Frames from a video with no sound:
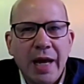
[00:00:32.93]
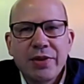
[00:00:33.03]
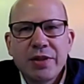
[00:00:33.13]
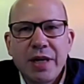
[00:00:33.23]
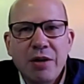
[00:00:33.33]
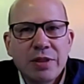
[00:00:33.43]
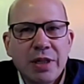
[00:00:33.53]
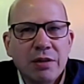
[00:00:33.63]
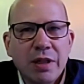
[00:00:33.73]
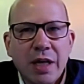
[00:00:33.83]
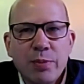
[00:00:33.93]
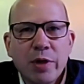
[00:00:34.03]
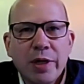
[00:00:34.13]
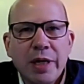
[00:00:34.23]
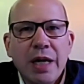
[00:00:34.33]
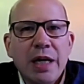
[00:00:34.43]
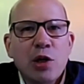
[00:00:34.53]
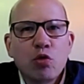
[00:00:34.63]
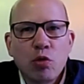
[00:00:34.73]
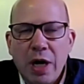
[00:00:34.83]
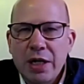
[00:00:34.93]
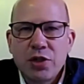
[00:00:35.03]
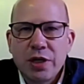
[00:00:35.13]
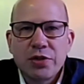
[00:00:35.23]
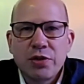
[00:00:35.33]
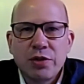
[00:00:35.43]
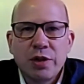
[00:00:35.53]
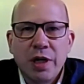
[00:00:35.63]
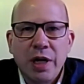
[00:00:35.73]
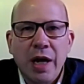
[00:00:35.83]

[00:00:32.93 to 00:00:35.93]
at the Downtown Library in Rochester